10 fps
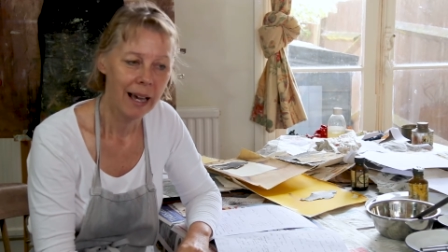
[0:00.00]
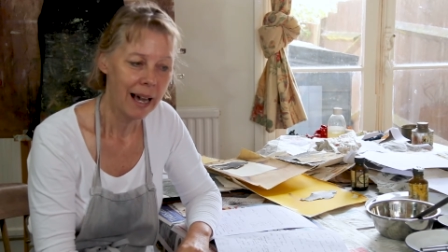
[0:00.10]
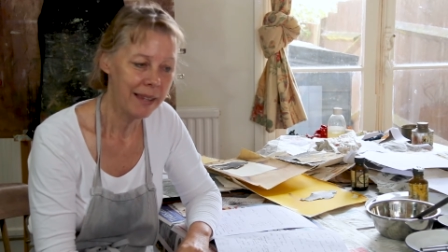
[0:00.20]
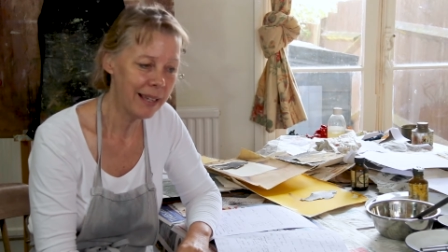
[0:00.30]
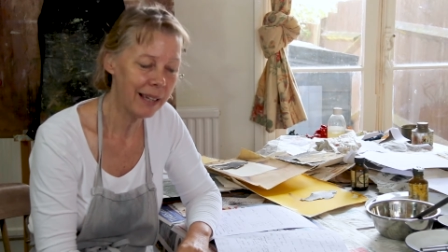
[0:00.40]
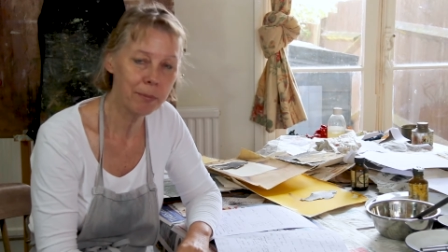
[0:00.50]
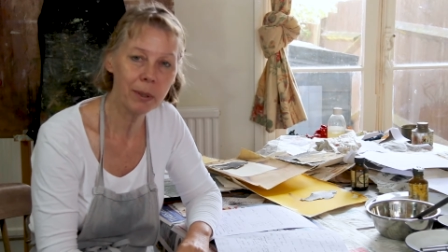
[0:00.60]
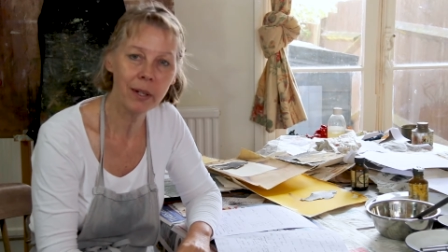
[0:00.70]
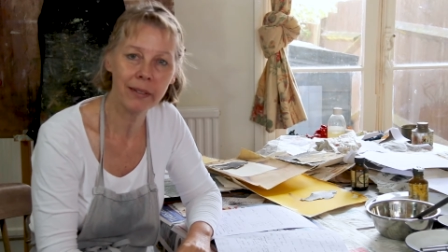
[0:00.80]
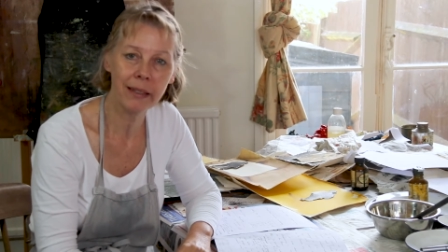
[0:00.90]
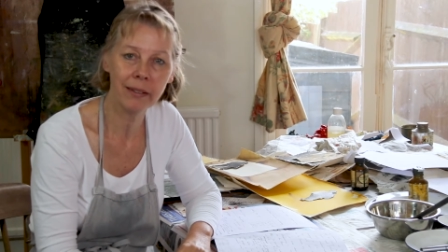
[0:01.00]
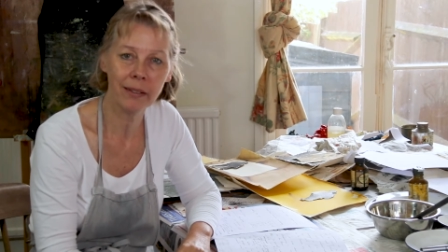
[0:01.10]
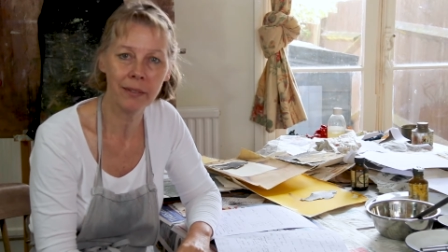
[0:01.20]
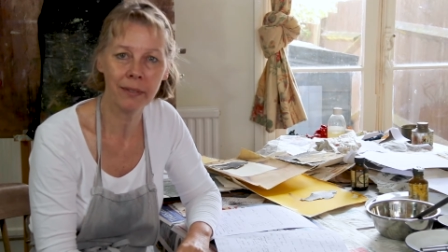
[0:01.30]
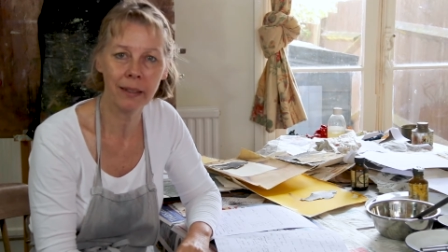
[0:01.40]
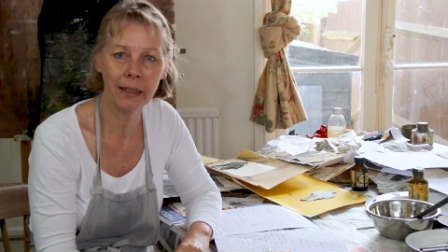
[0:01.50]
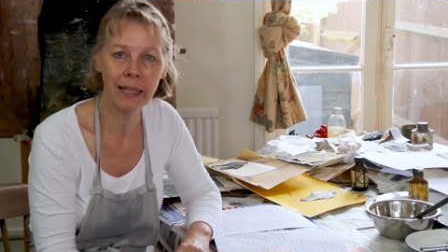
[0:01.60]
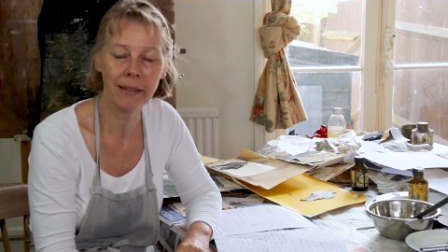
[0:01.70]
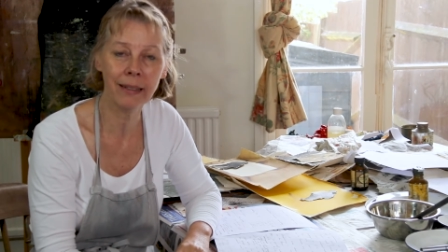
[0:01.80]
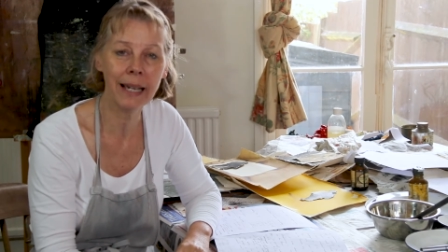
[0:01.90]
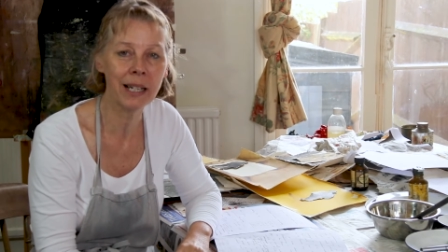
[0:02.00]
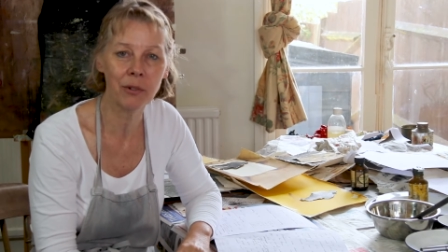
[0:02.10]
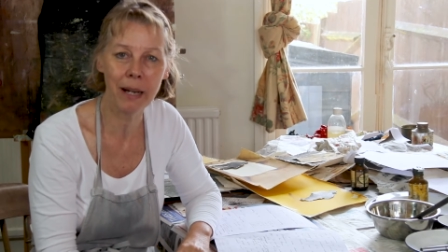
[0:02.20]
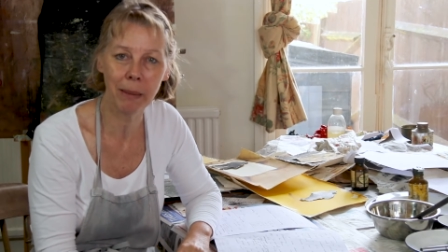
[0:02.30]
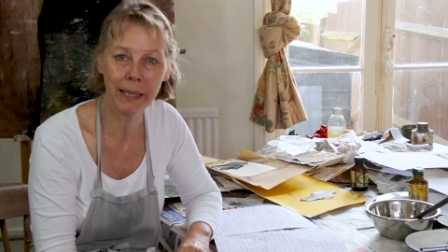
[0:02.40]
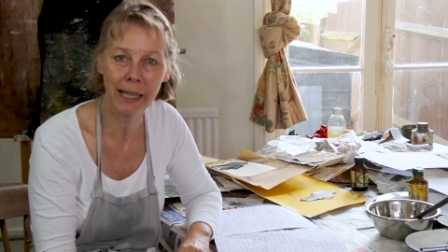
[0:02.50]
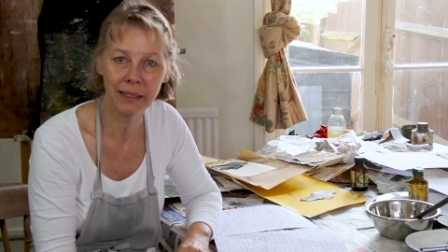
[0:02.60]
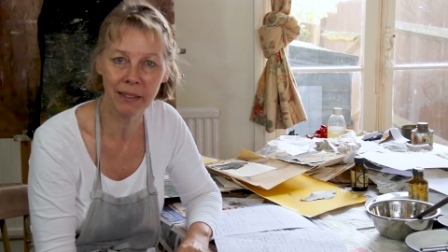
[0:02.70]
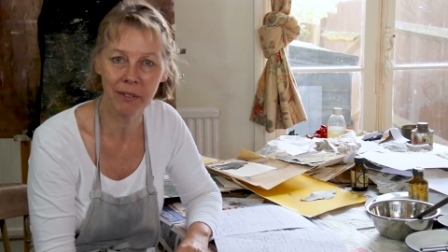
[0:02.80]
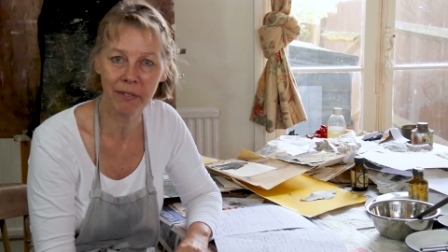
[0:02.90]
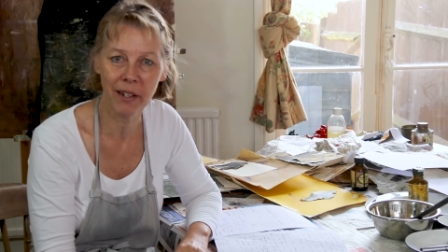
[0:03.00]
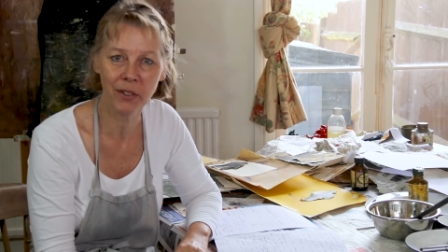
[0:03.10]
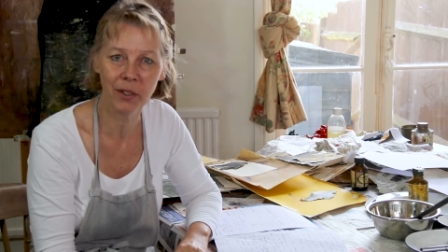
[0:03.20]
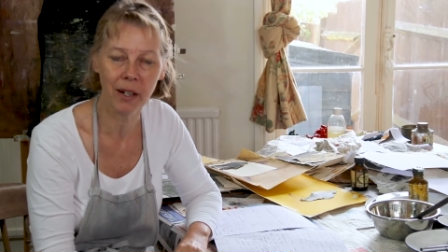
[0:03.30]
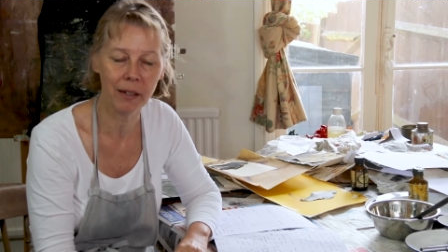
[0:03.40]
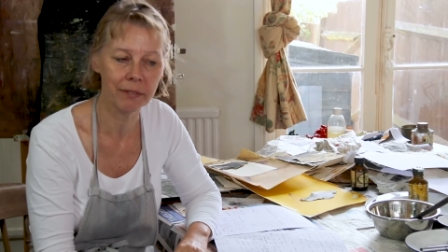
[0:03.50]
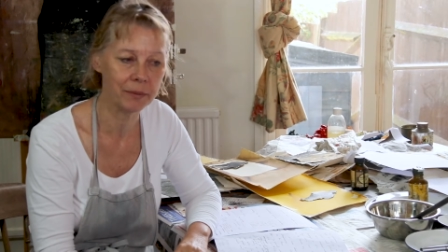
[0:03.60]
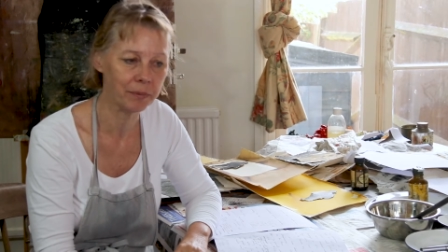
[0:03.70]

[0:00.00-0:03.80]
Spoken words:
And that's because it's like a replication of a photograph.